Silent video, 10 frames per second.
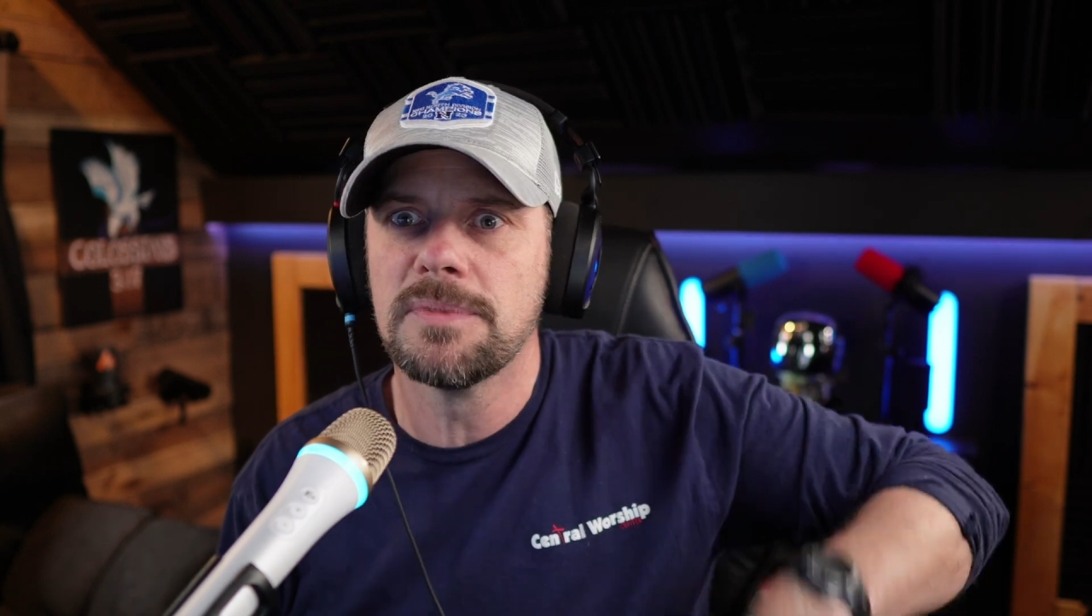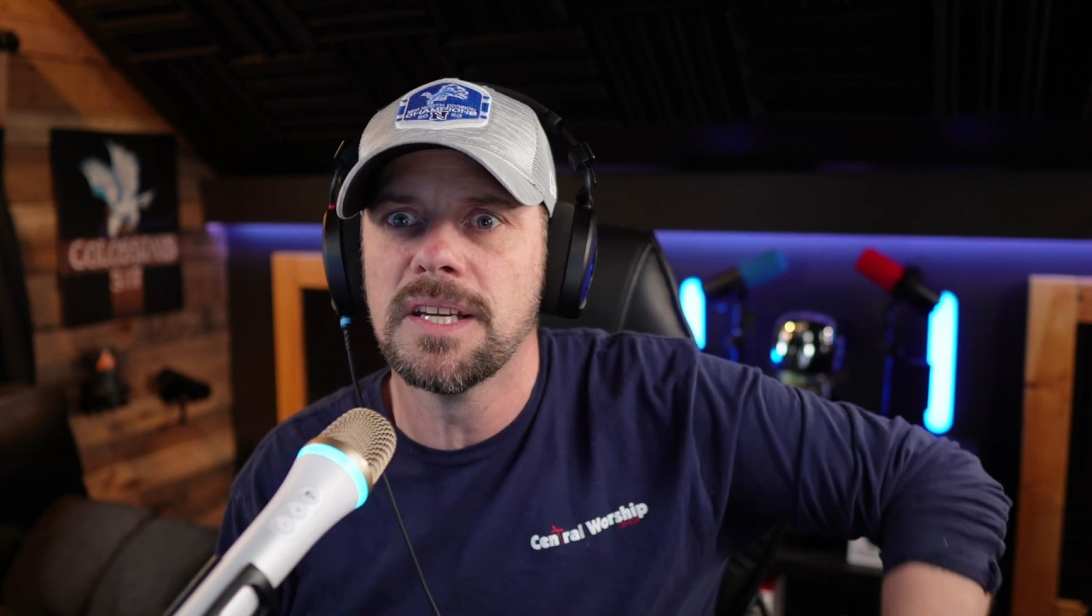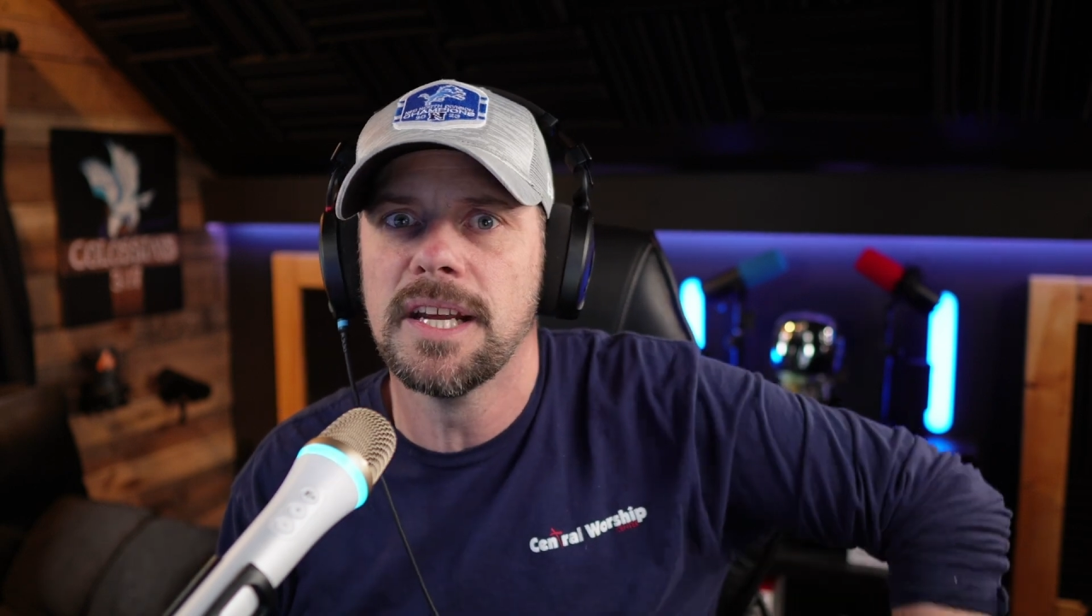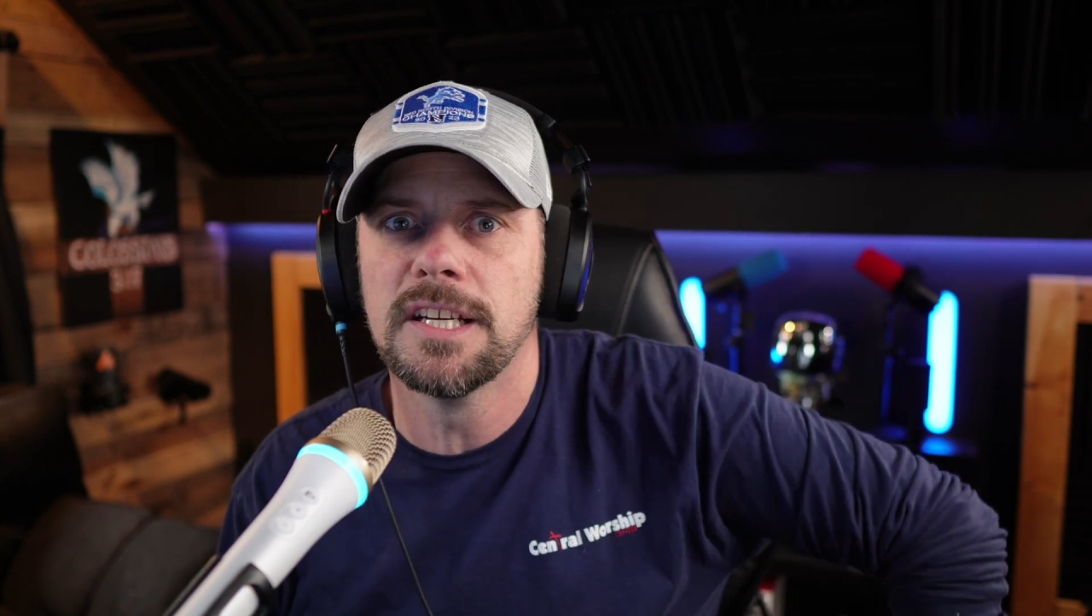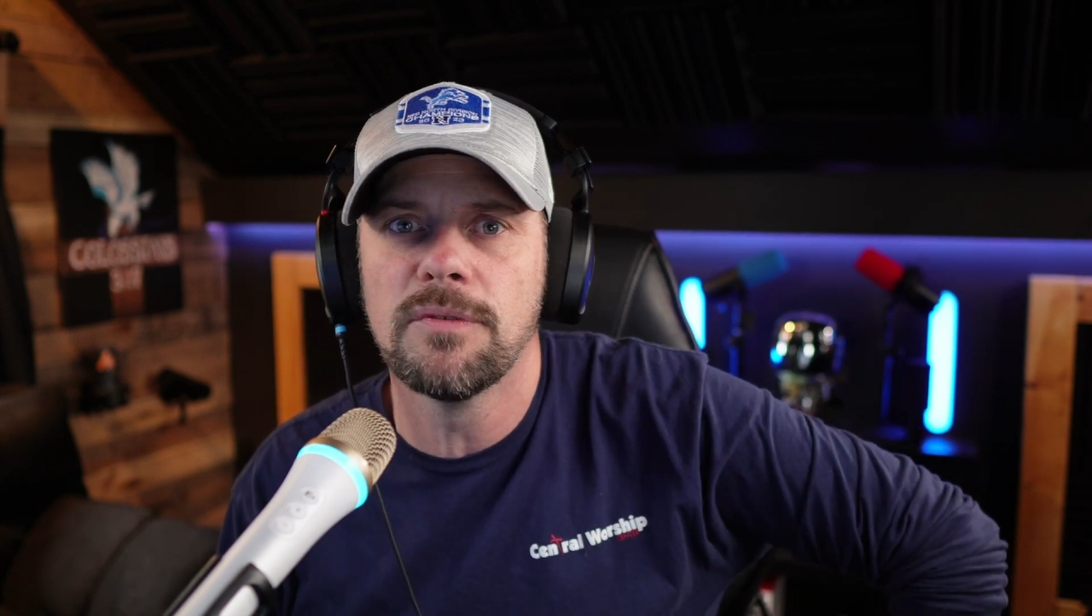
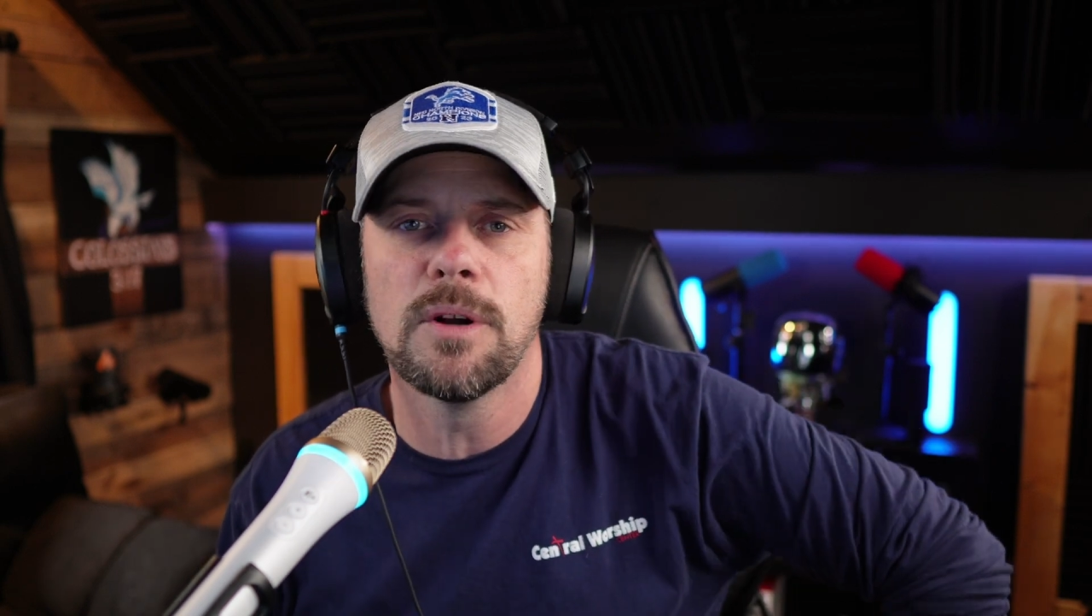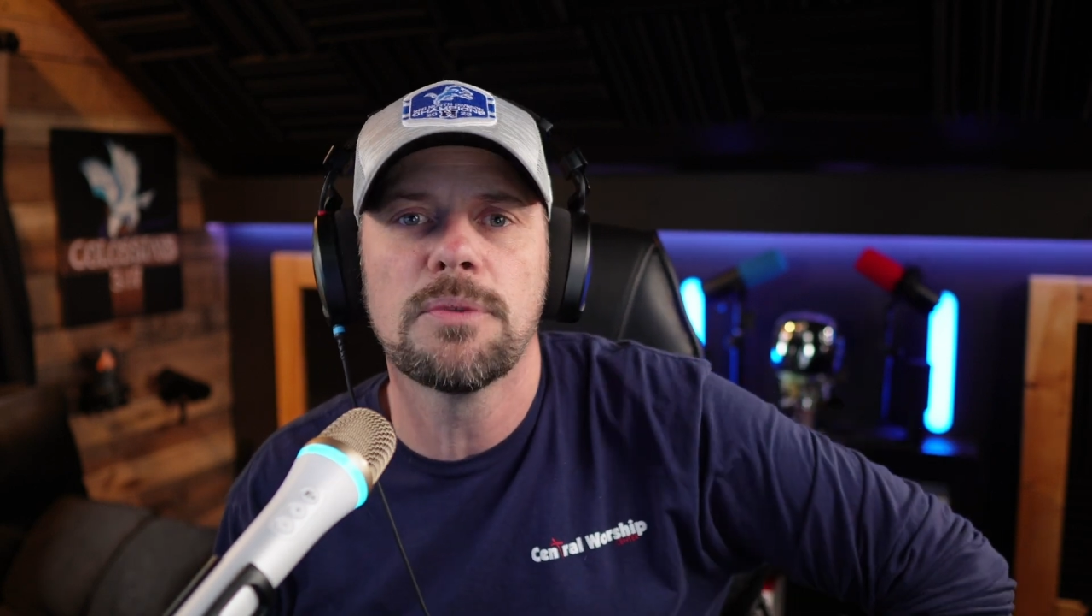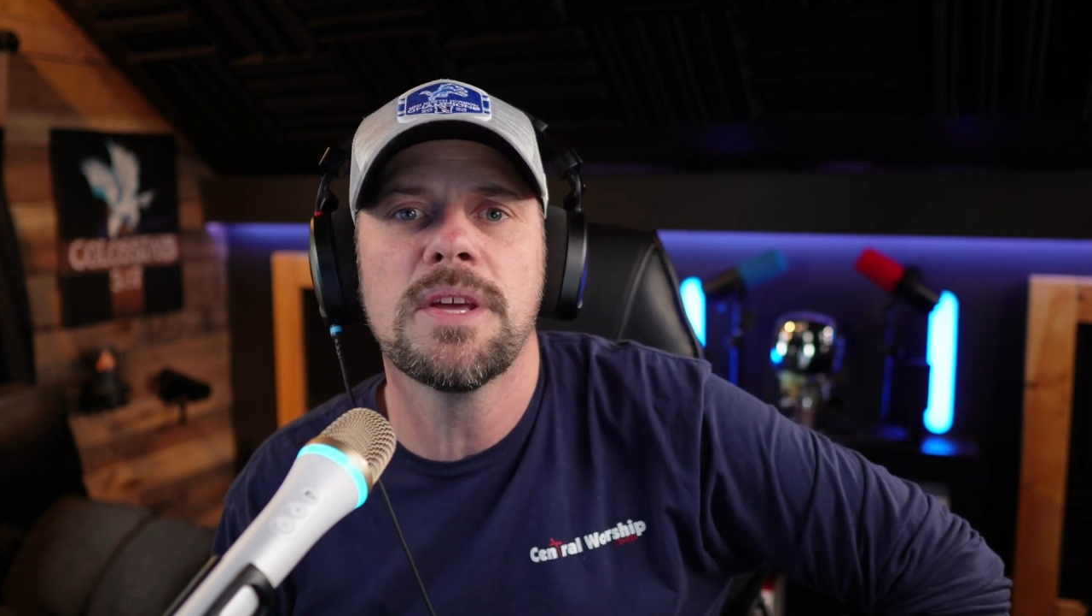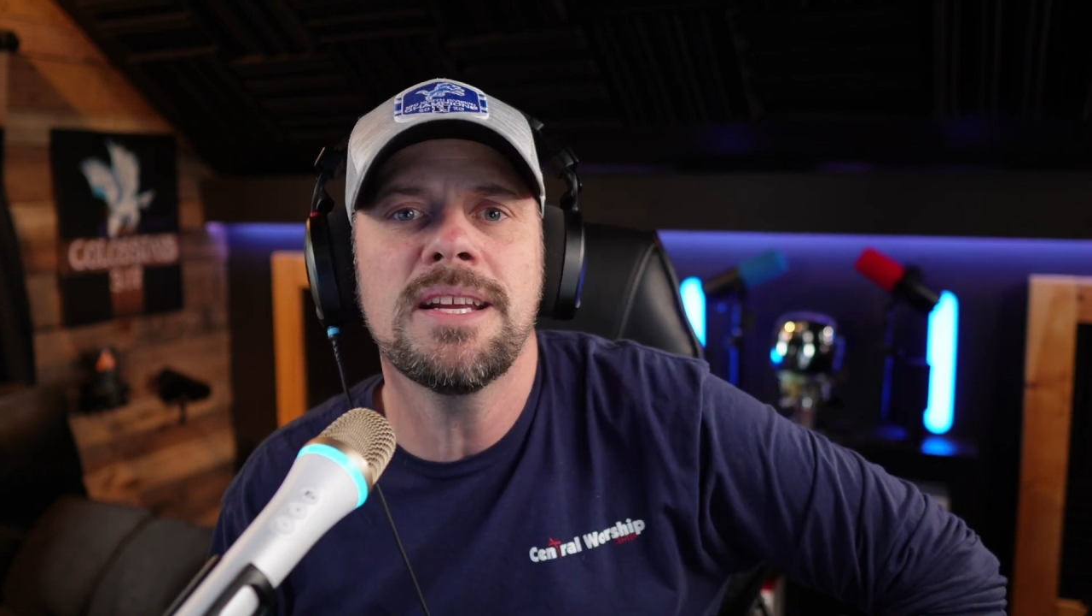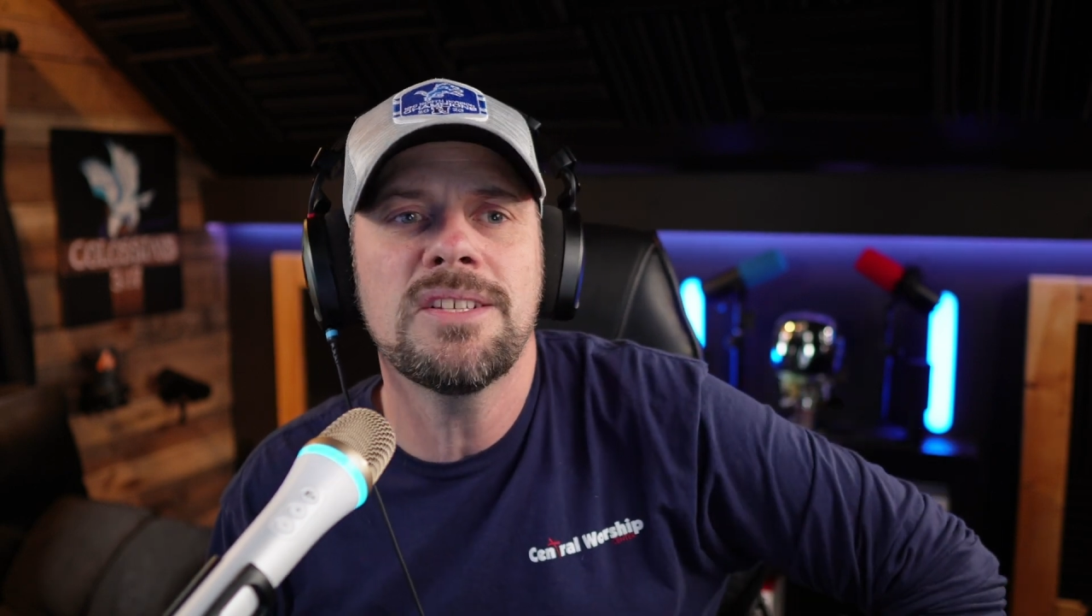tonight of all
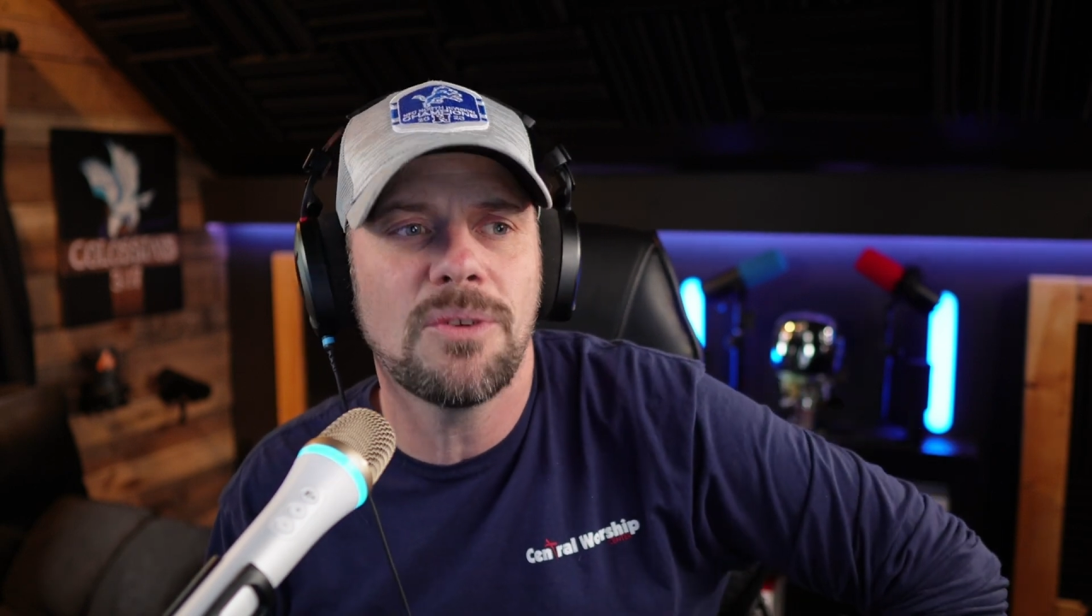things,